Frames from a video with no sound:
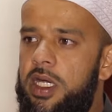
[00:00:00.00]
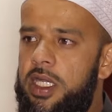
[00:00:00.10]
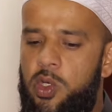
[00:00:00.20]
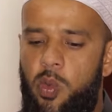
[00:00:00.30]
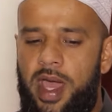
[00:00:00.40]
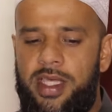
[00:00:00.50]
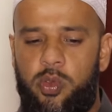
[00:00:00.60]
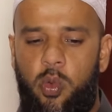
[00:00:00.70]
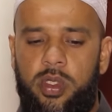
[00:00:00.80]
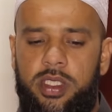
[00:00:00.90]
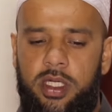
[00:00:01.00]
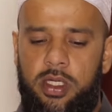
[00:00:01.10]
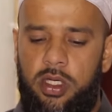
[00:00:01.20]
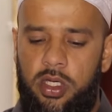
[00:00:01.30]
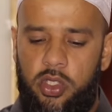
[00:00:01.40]
requires water
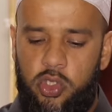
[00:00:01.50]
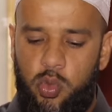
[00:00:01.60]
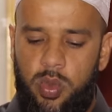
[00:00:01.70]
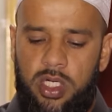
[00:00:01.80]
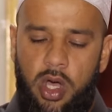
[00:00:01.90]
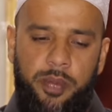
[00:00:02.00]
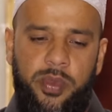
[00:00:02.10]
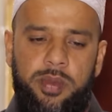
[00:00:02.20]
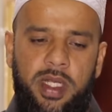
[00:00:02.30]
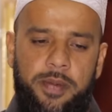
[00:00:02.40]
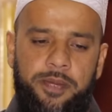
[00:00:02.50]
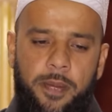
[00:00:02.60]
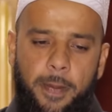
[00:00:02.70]
to work optimally.